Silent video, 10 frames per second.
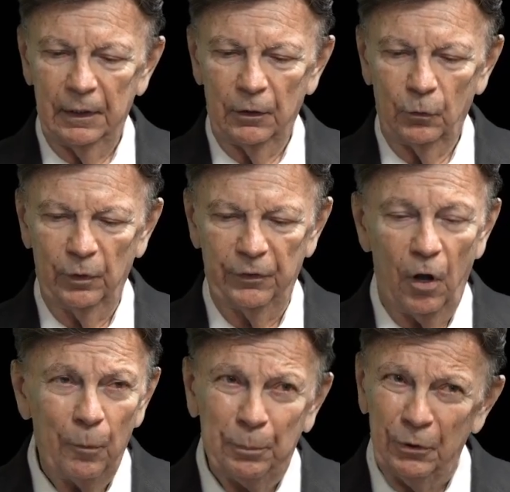With
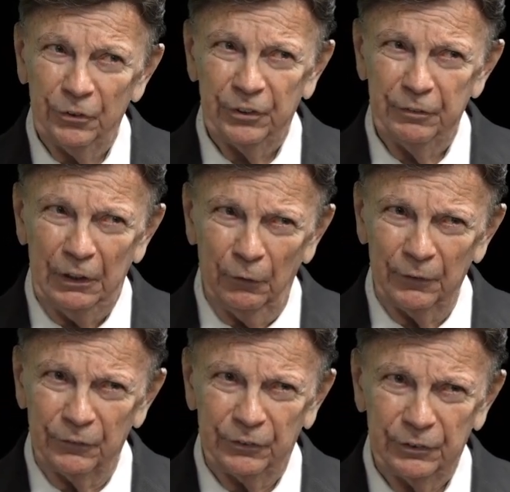all
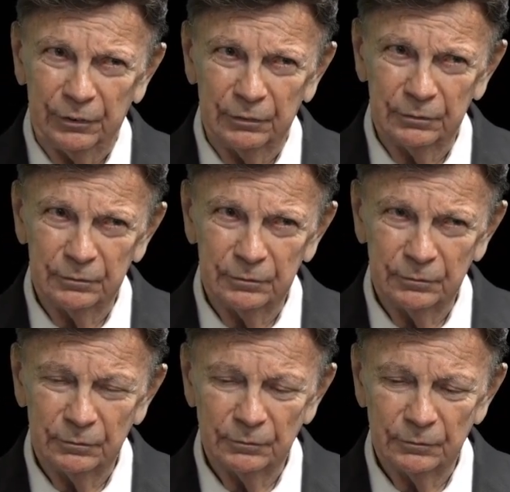perseverance
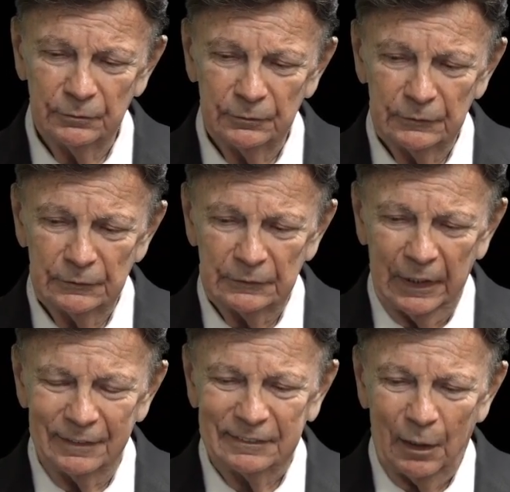
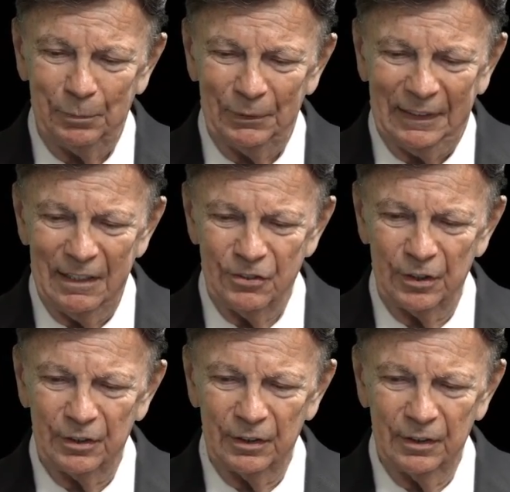and
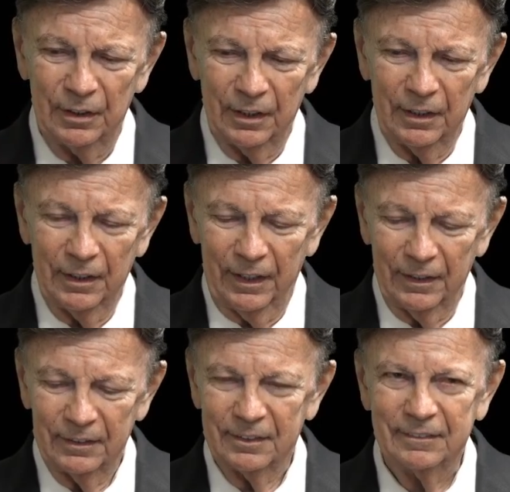supplication,
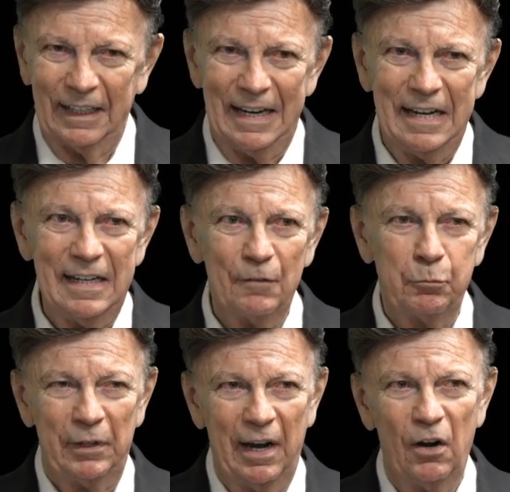stay
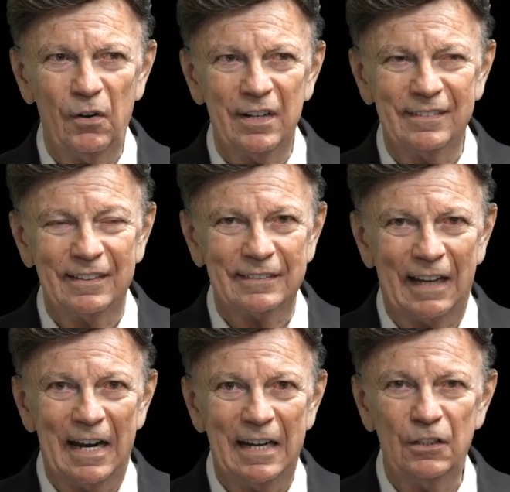prayer is
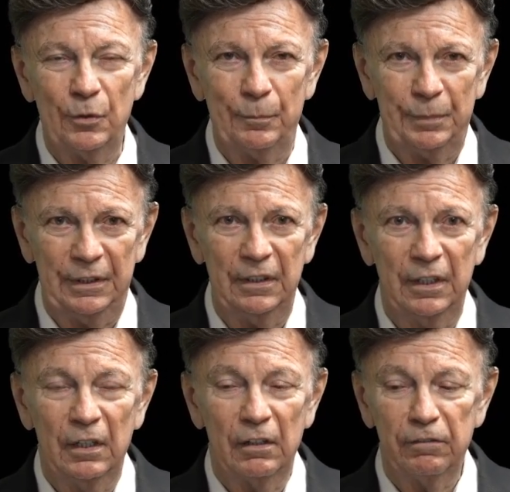designed to be
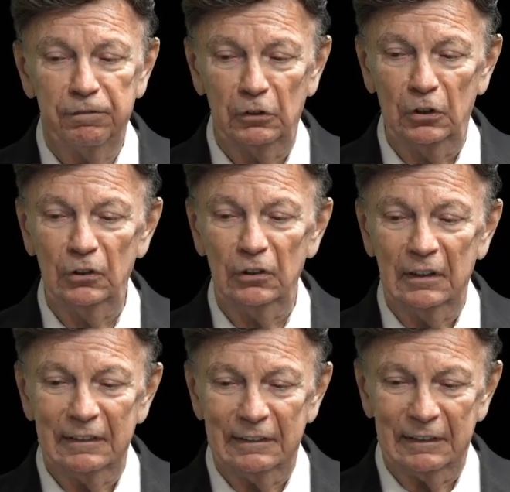
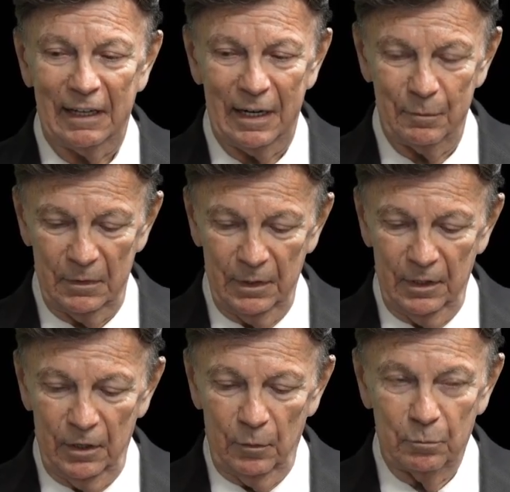full-time
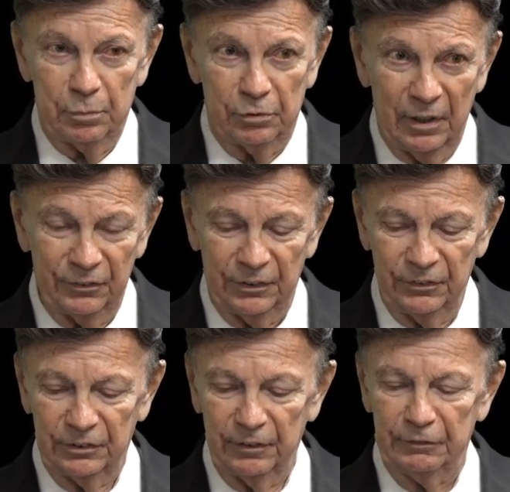
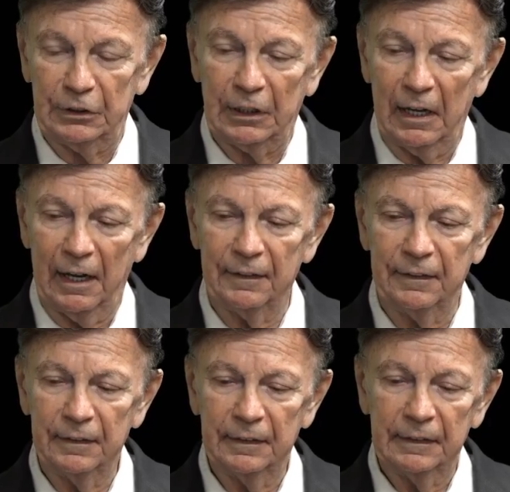presence of God.
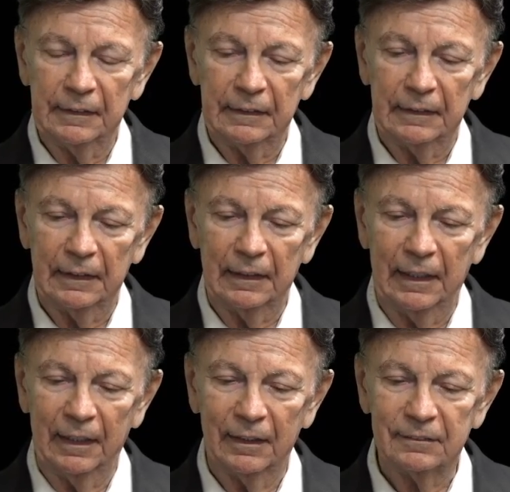
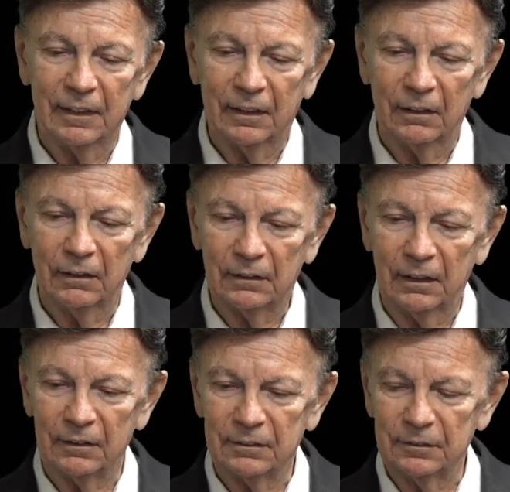And let's take a look at
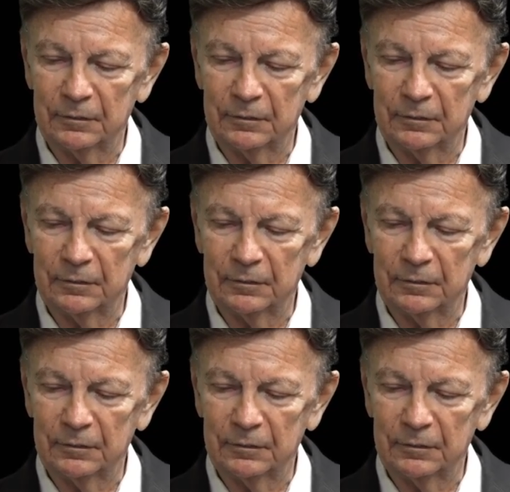this.